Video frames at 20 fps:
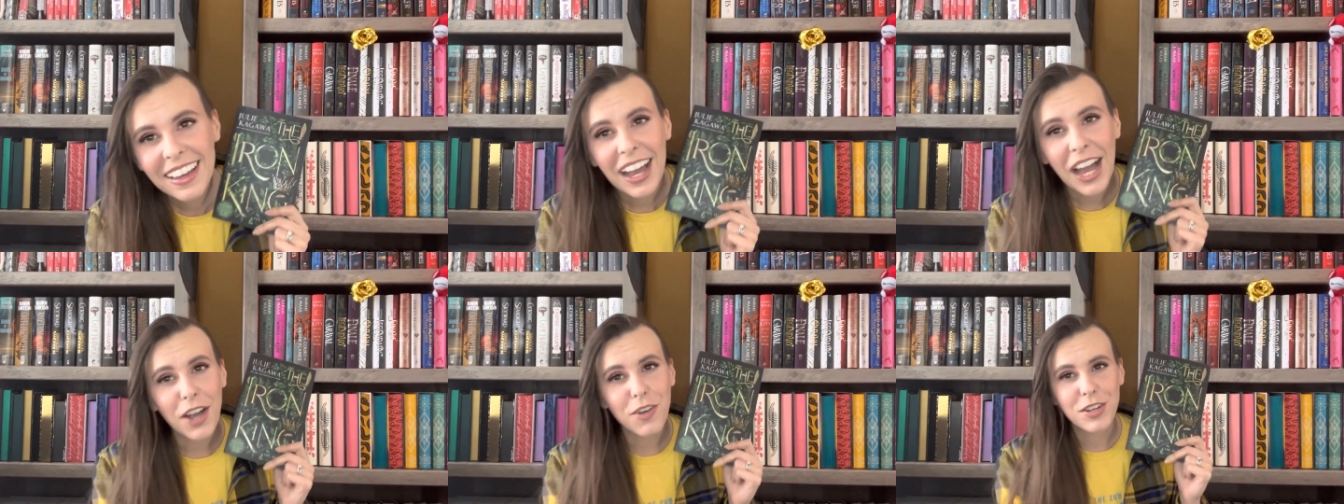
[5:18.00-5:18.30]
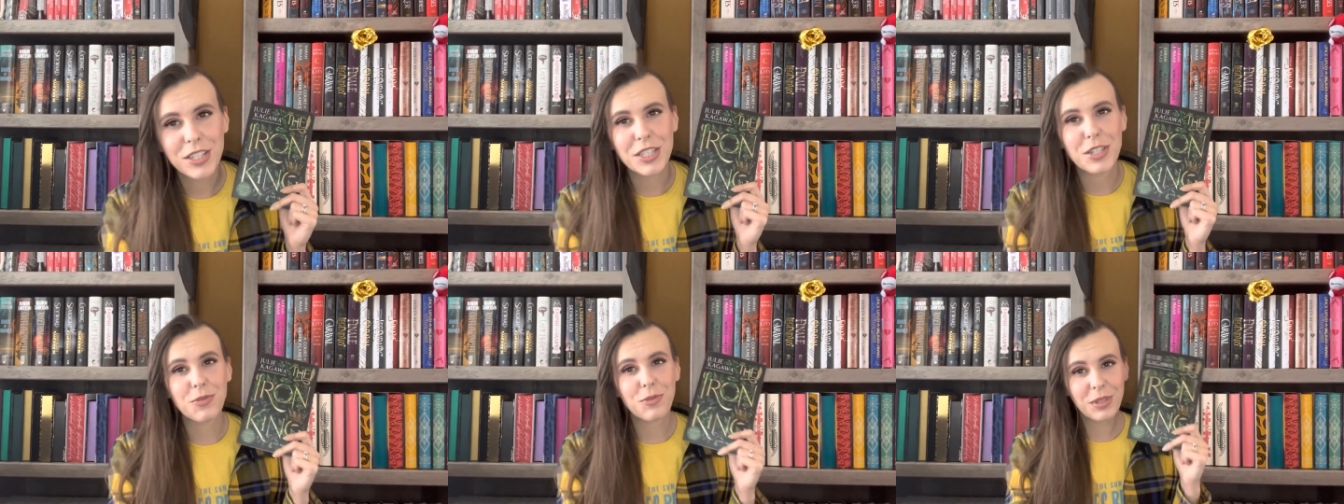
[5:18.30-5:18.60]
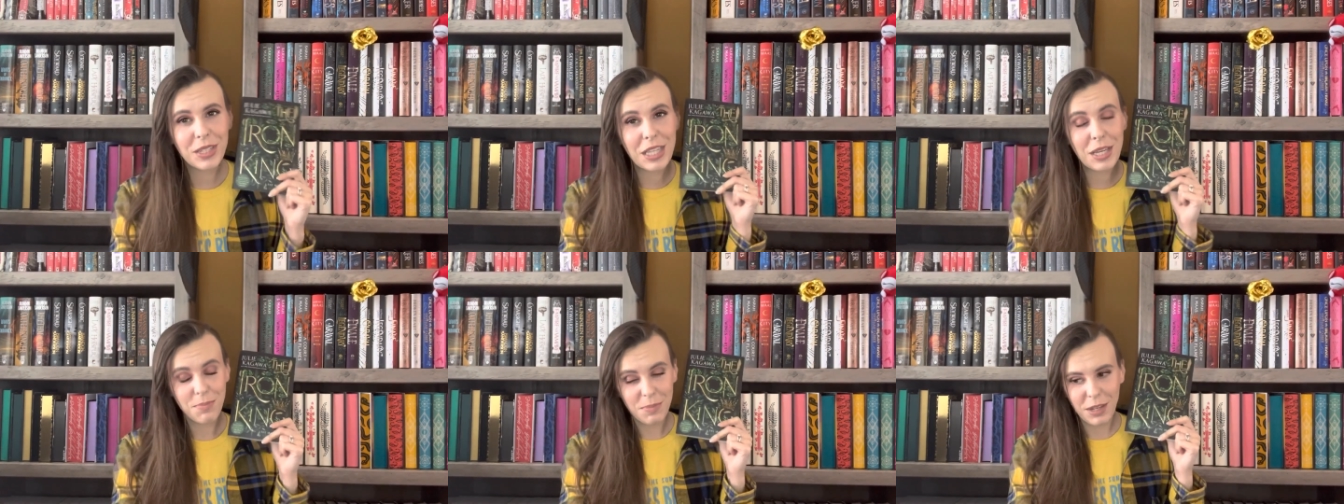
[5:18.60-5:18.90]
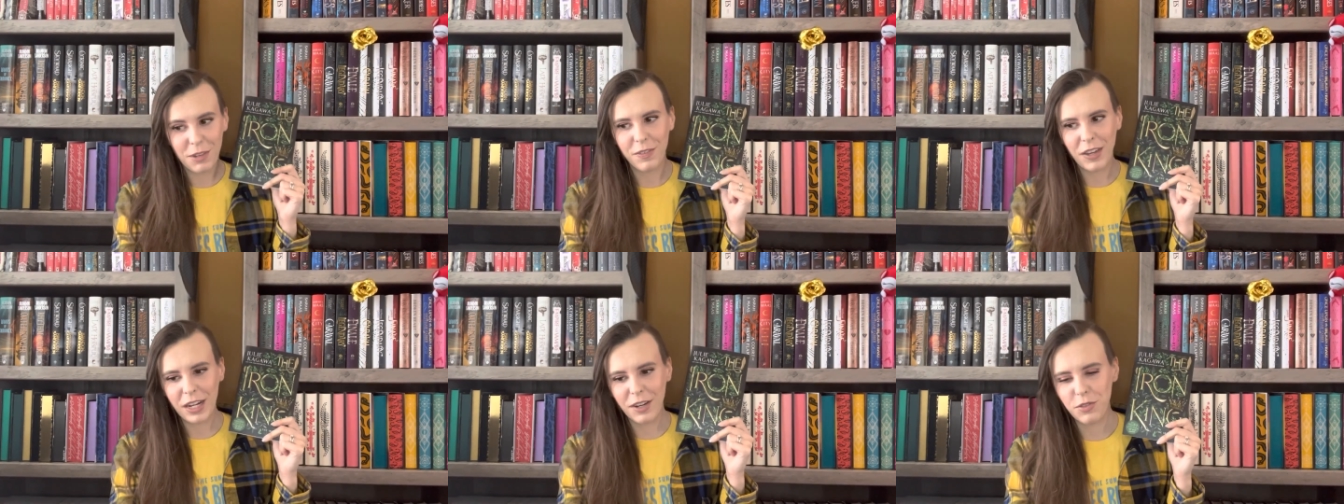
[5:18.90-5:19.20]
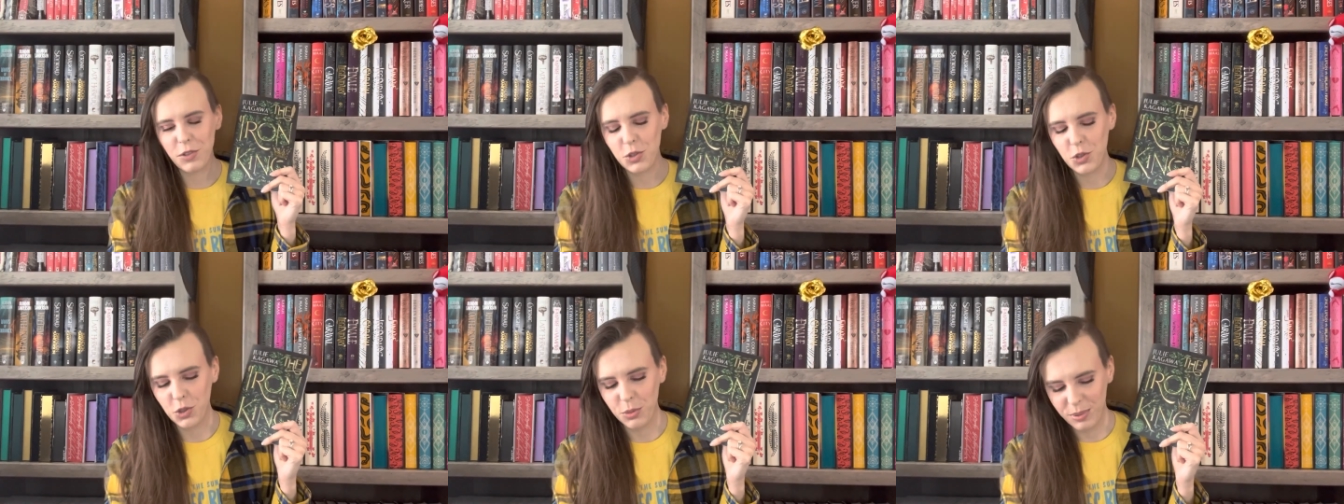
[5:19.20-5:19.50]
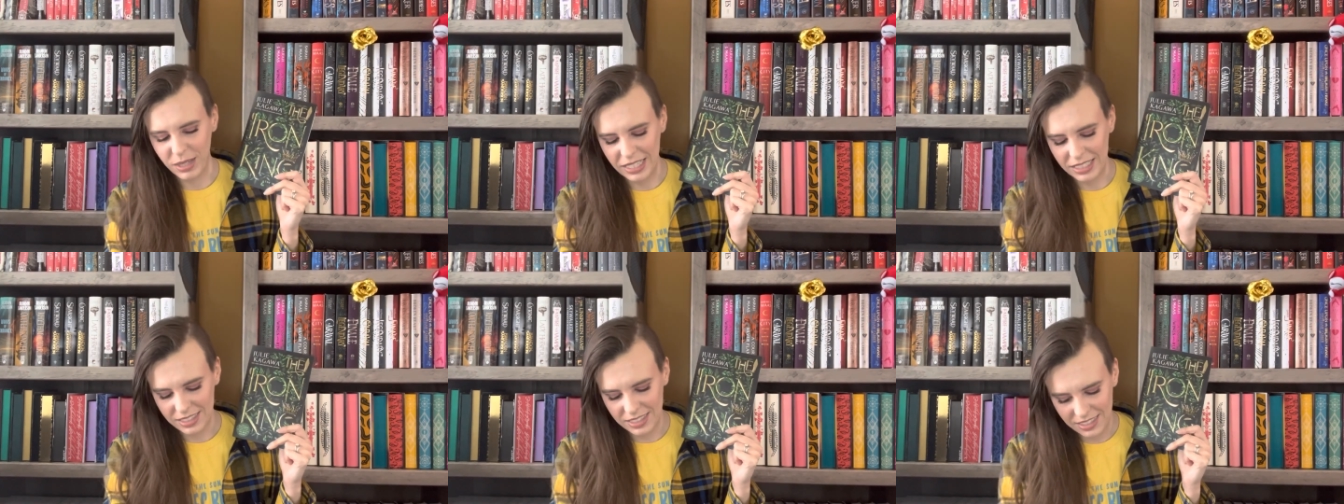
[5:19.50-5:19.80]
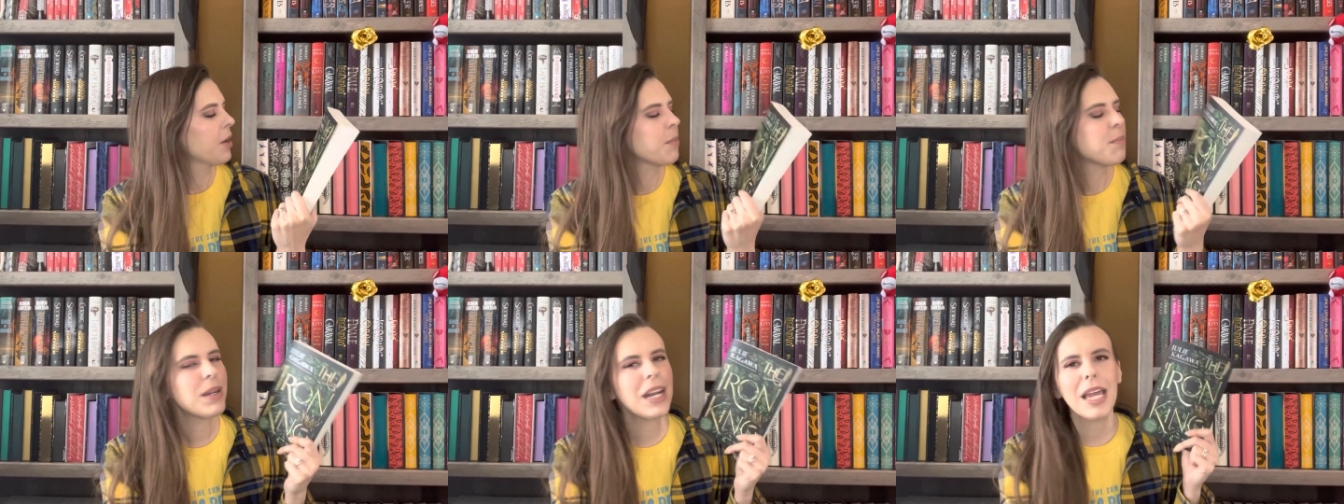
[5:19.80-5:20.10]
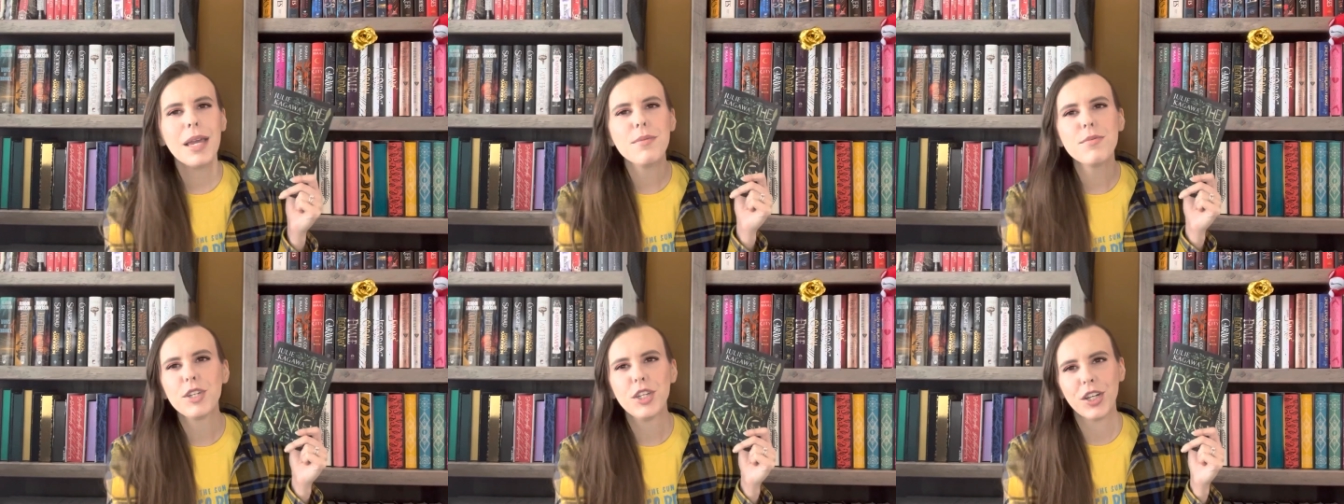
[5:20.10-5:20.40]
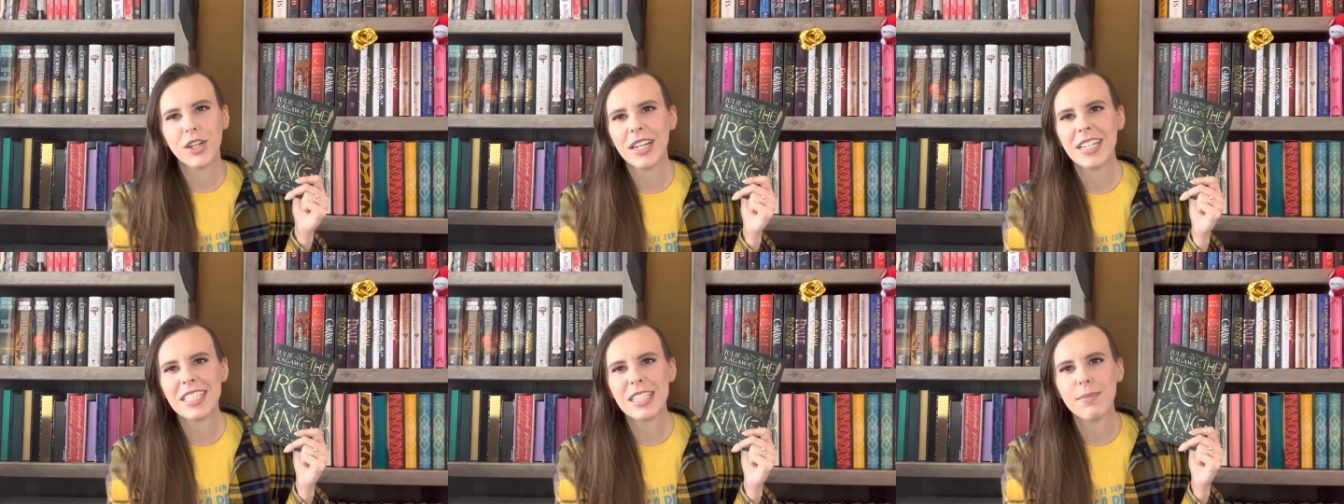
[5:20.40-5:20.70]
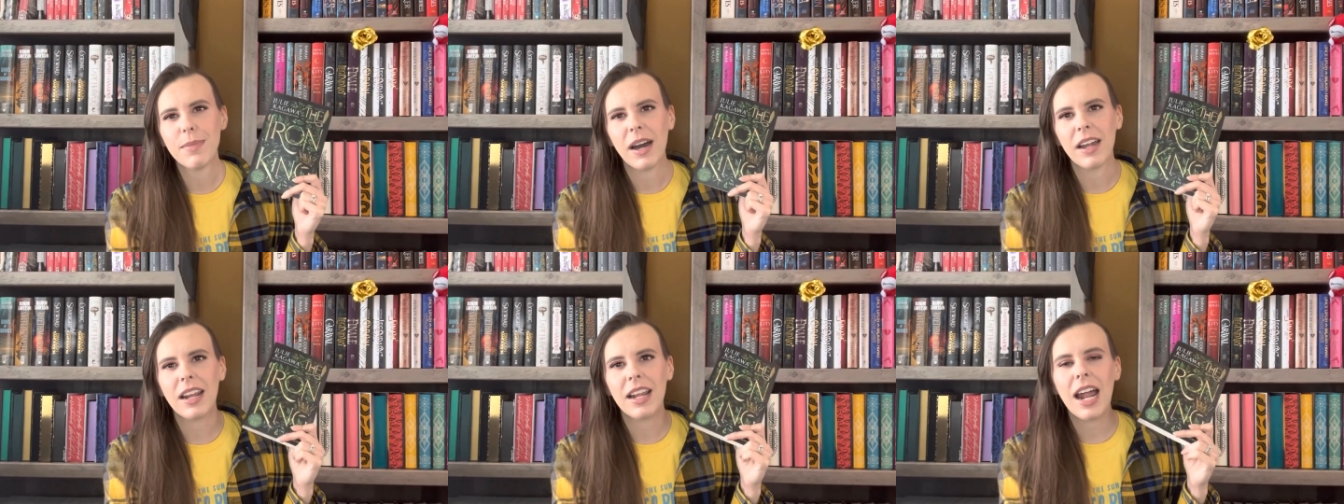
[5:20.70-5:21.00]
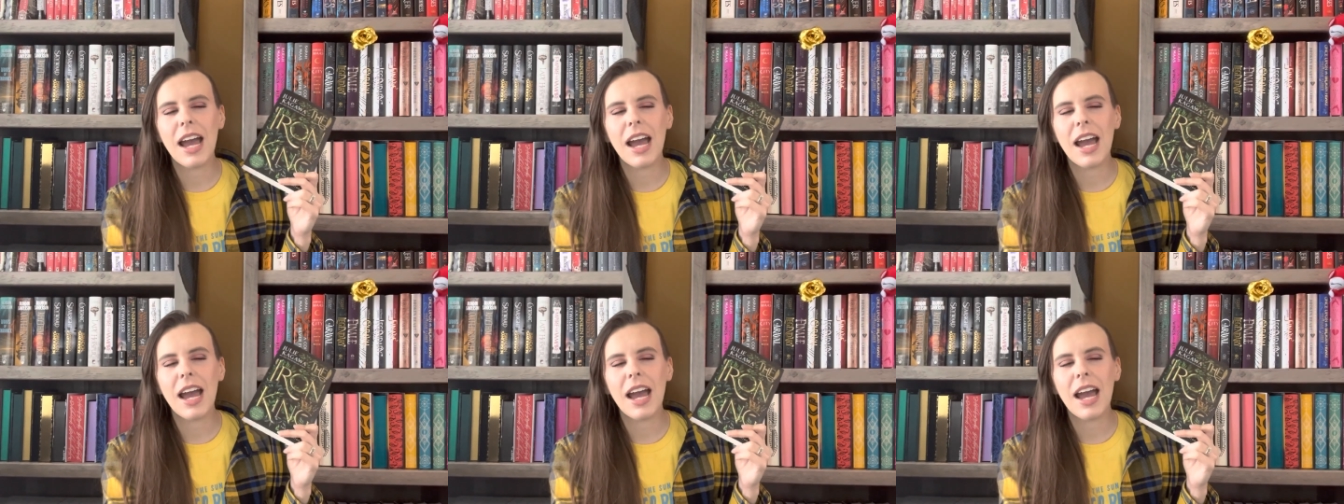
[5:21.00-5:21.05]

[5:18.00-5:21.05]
I wasn't really a big fan of The Cruel Prince, but I am curious about it.